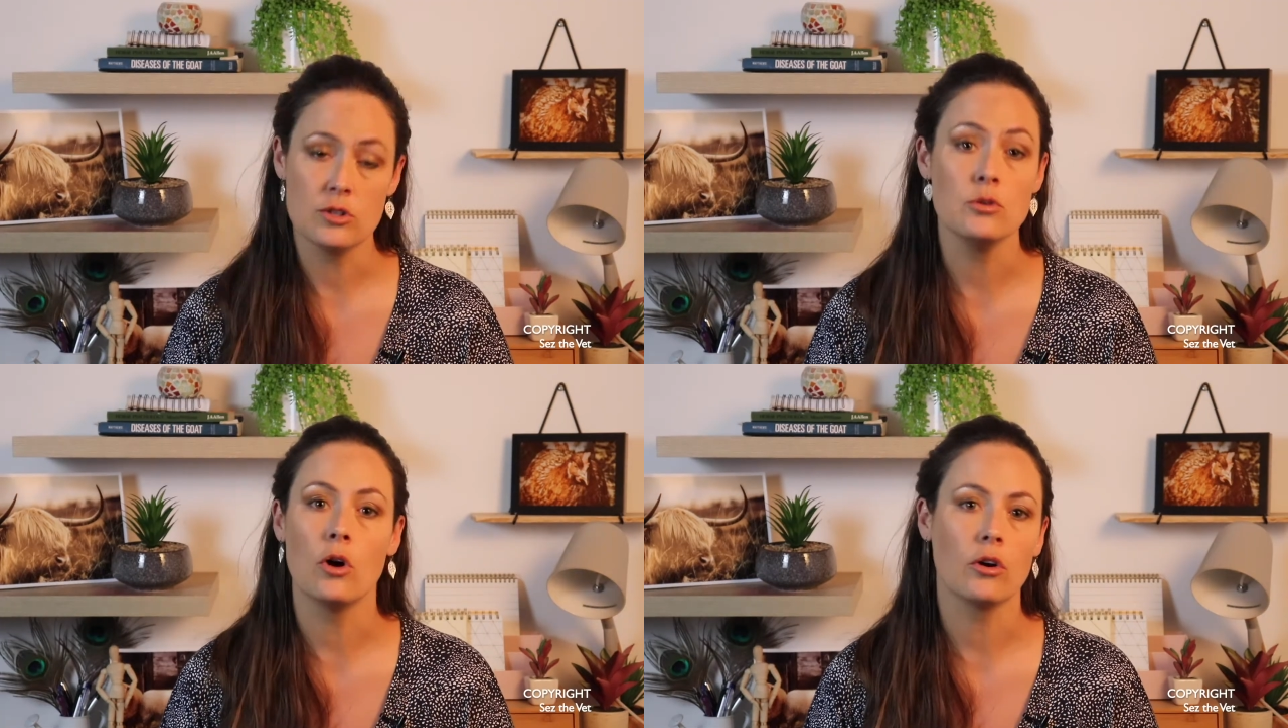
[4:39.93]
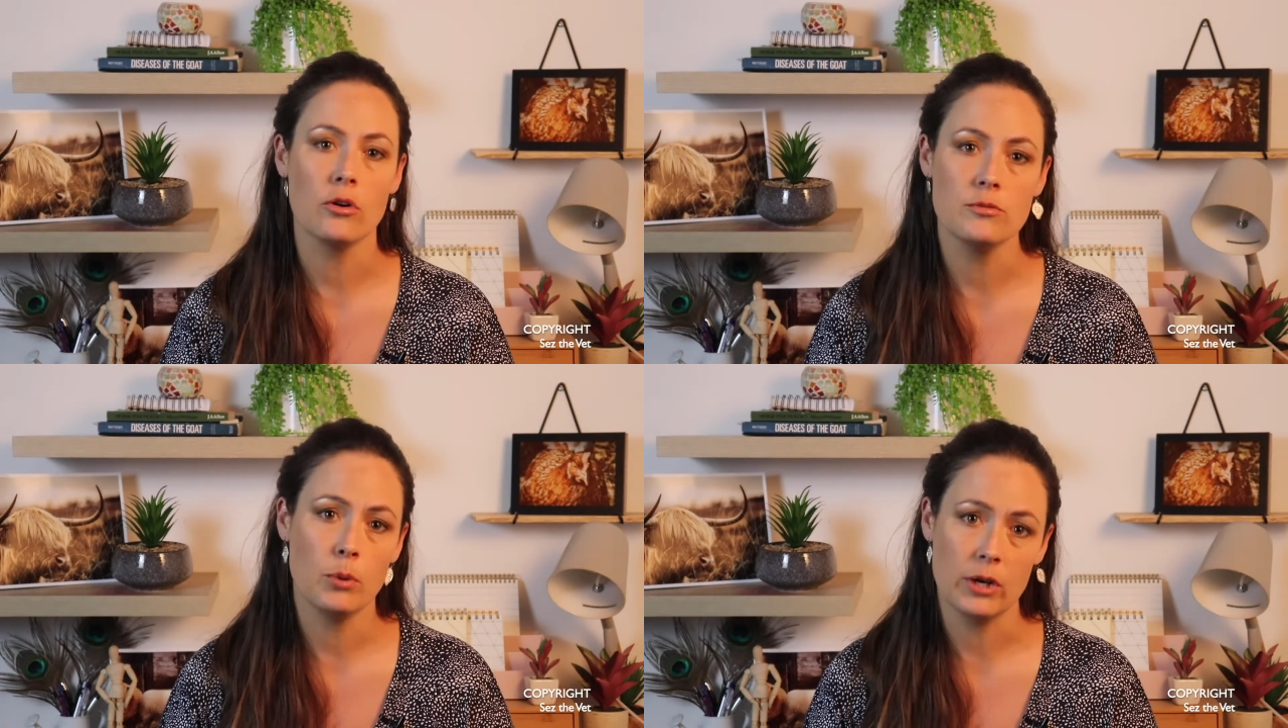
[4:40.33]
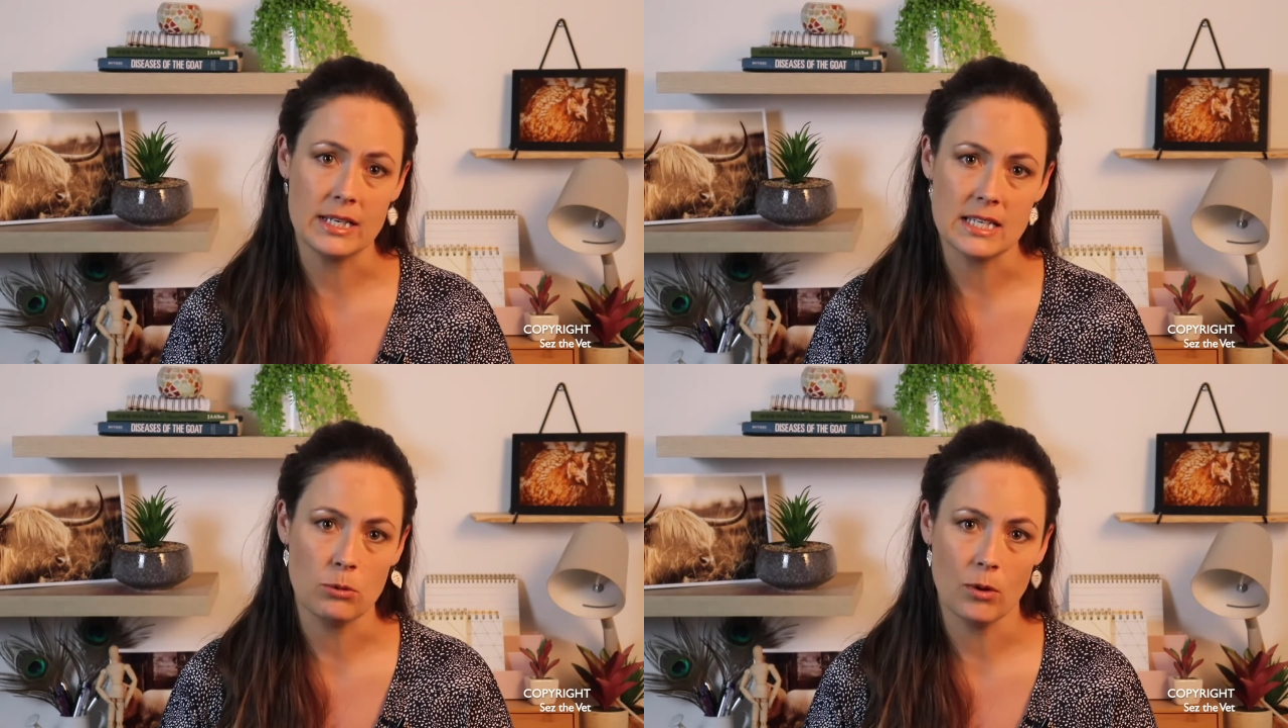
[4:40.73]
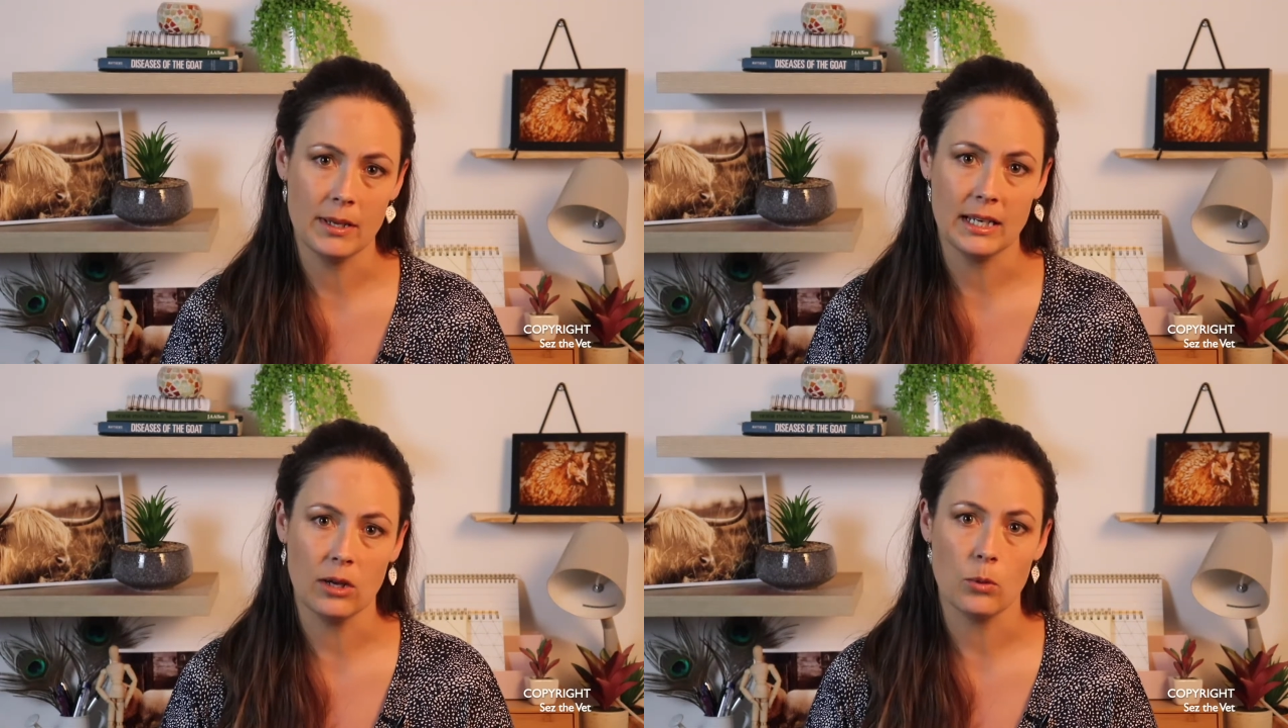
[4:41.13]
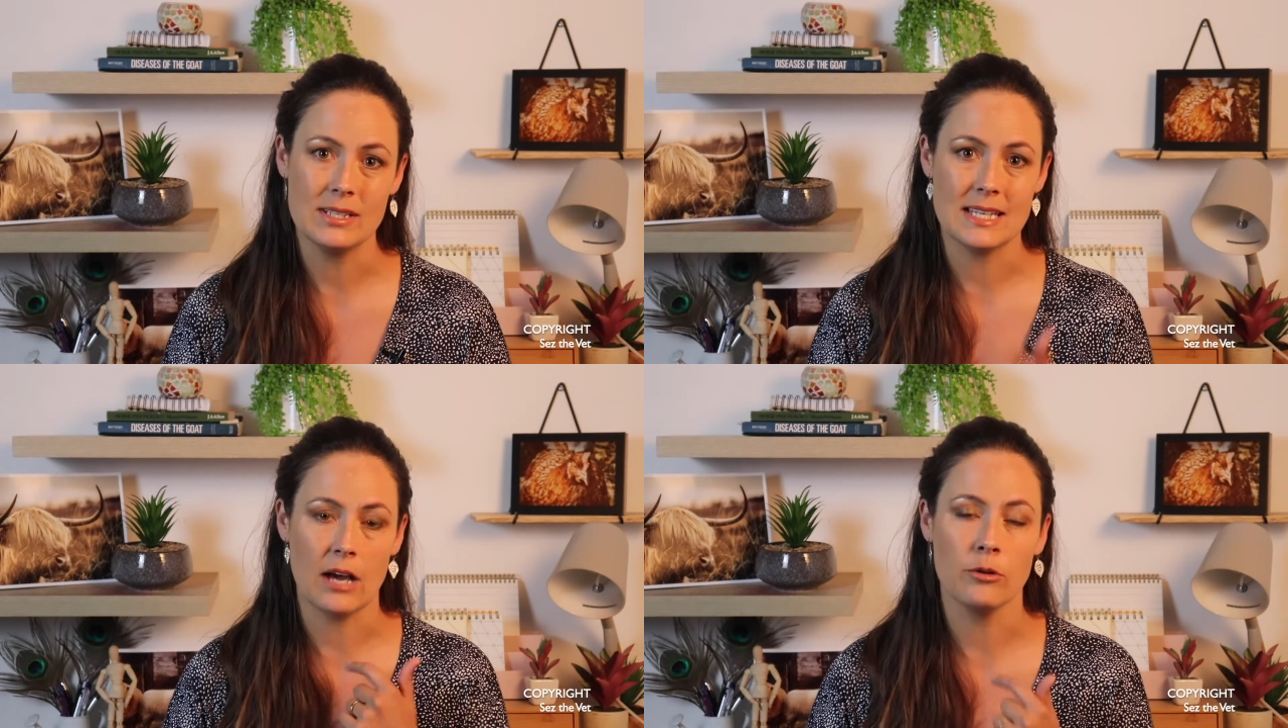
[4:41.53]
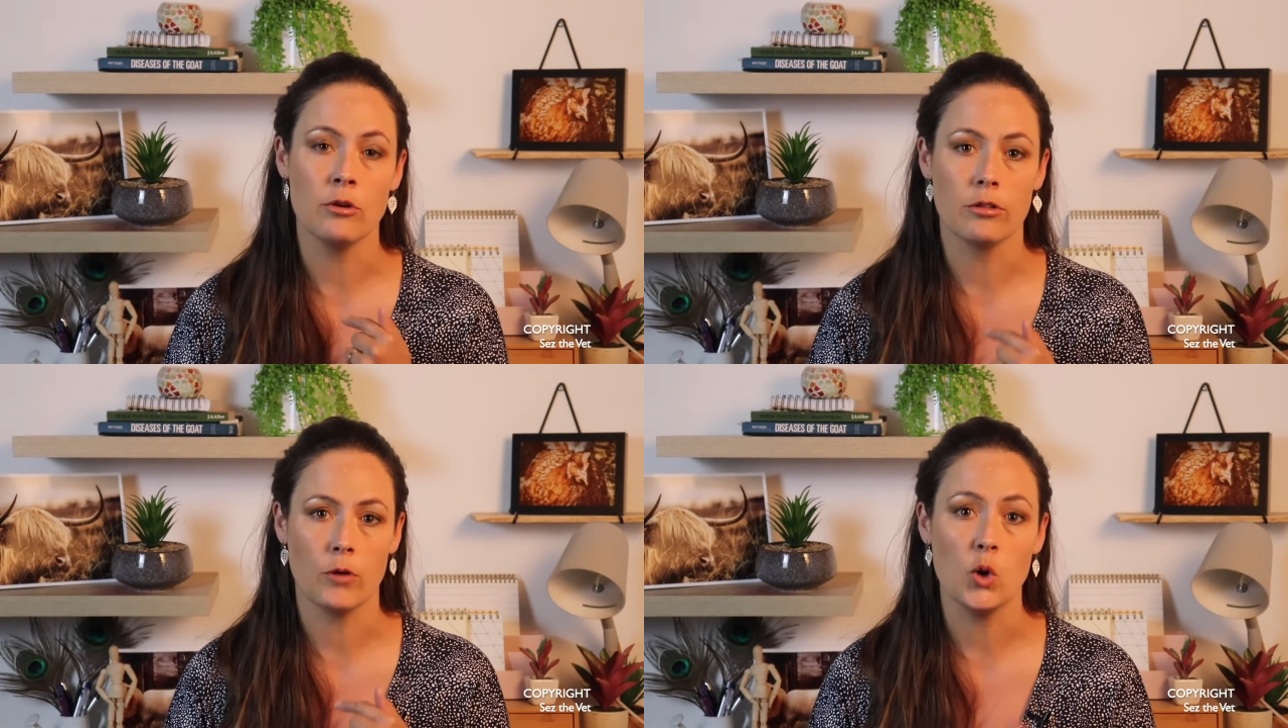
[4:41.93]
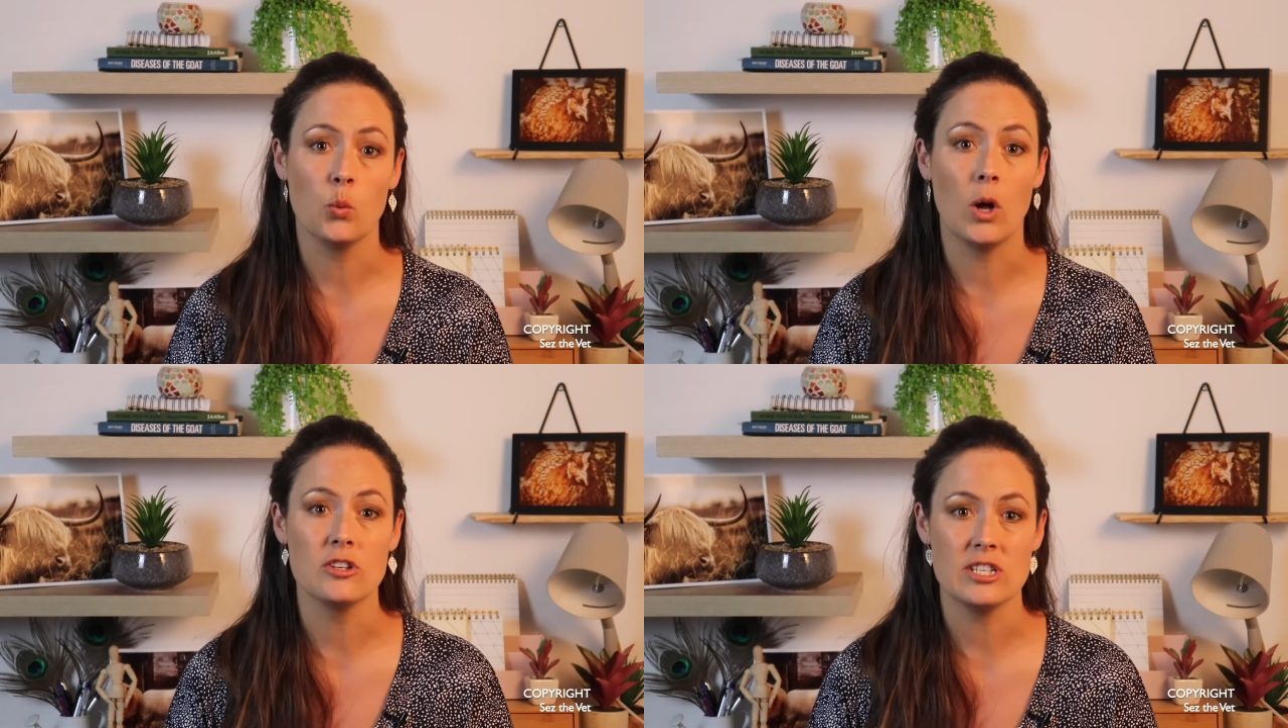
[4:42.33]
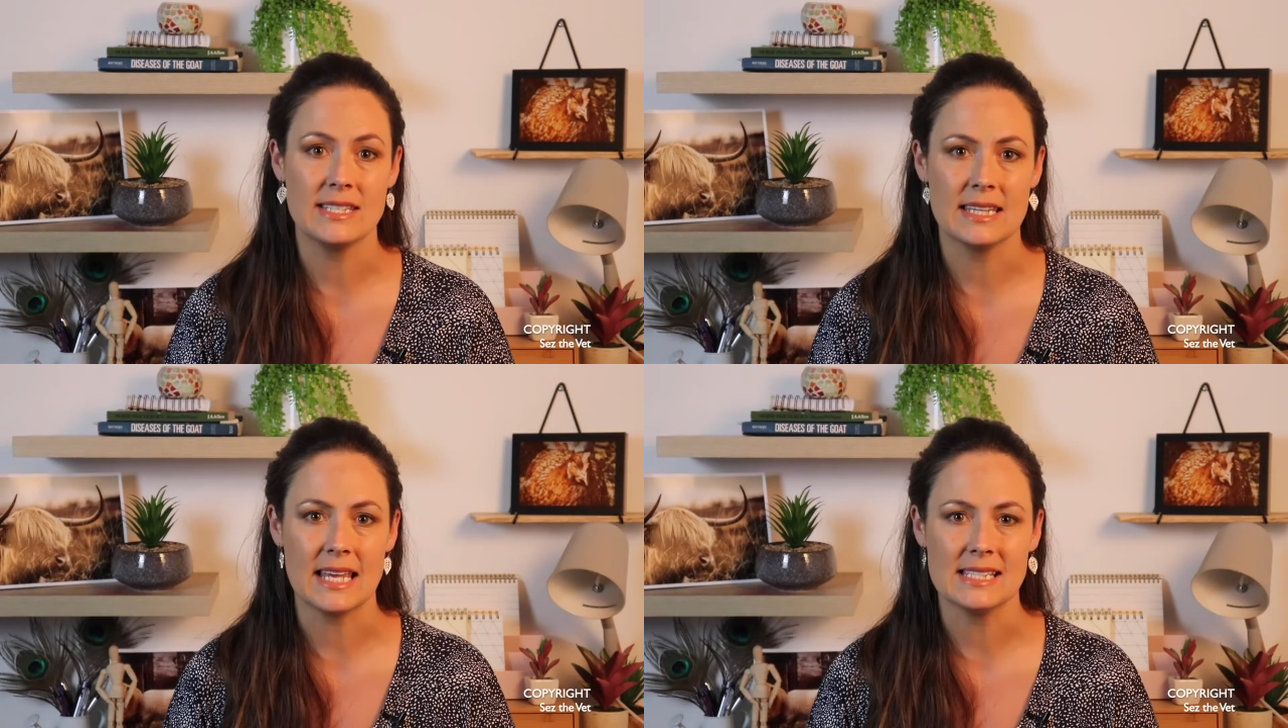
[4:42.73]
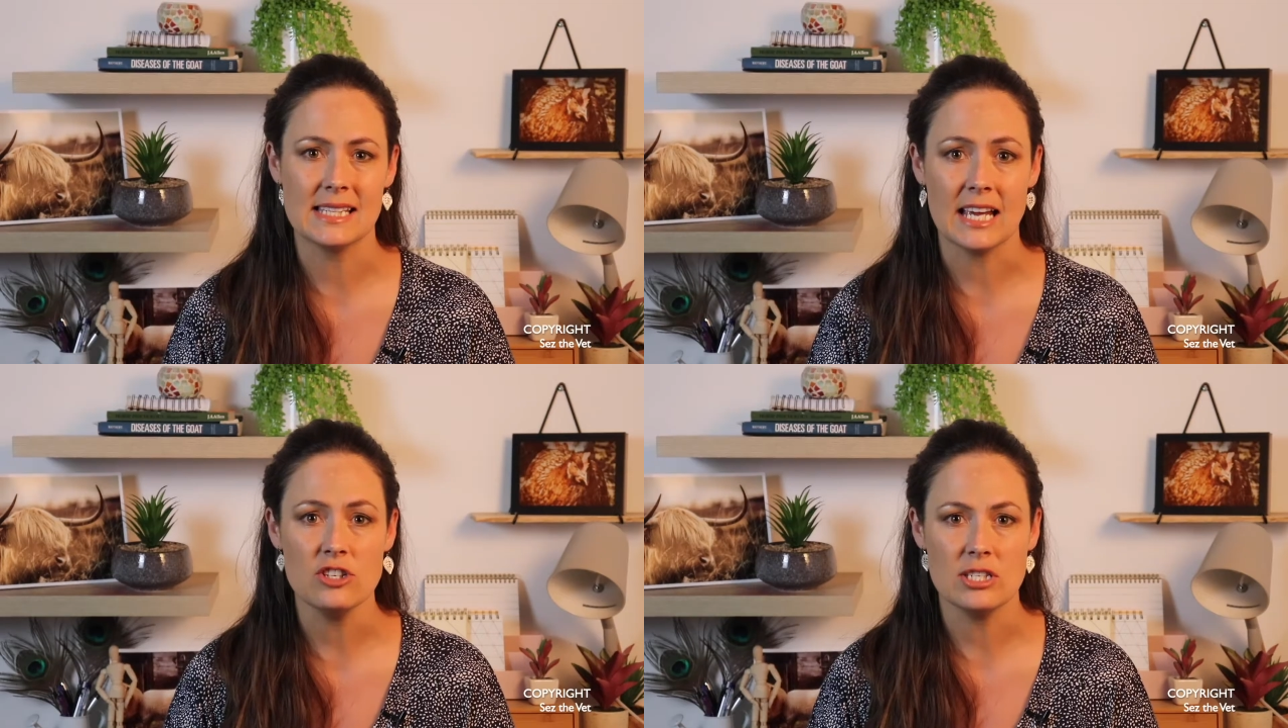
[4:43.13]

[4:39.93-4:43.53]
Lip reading: do not go putting deworming liquid down her throat while she's in that state.